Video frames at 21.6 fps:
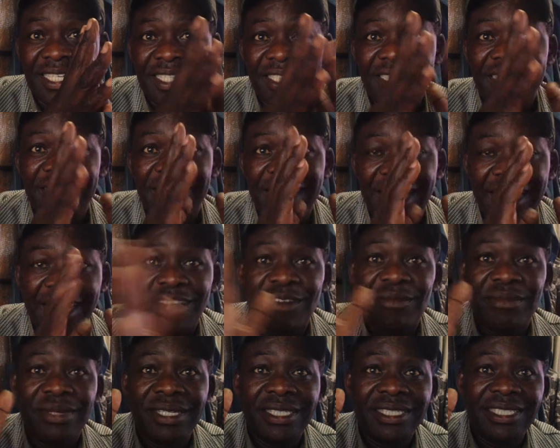it is a
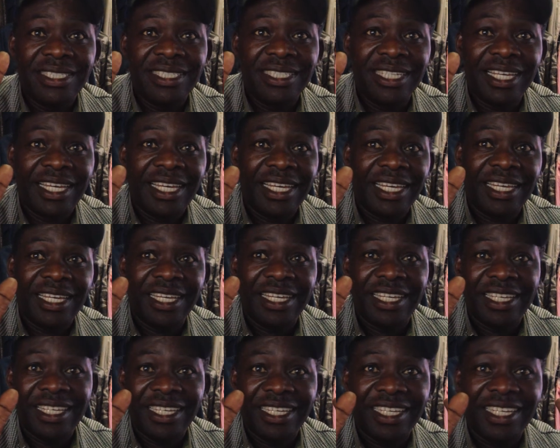government uh uh,
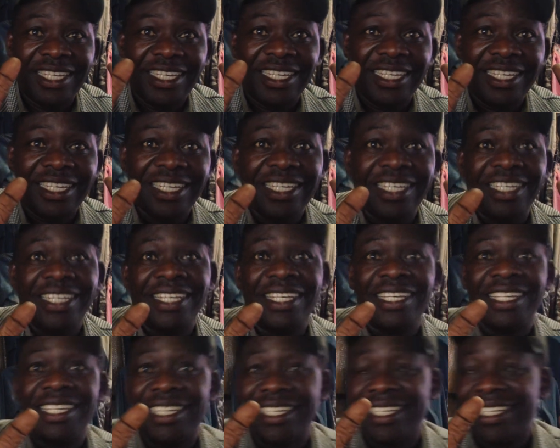uh,
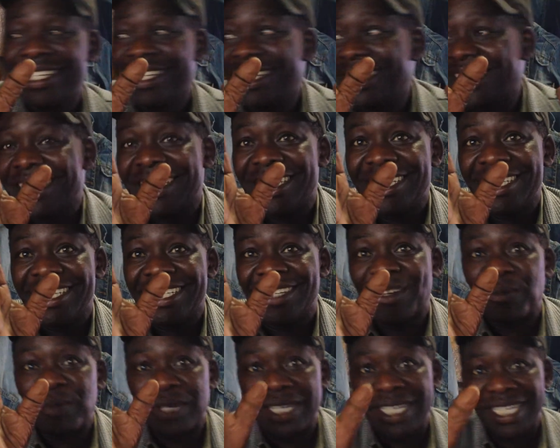uh,
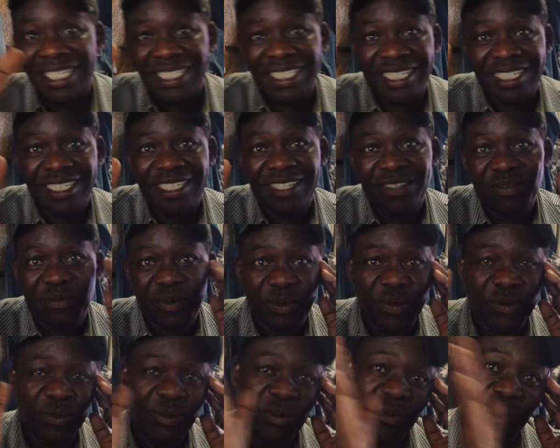recommendation for
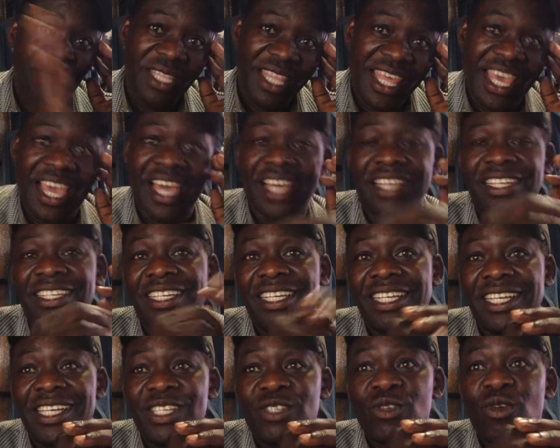you to be there.
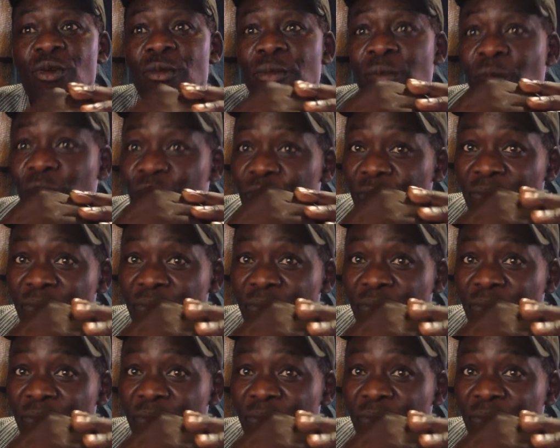So most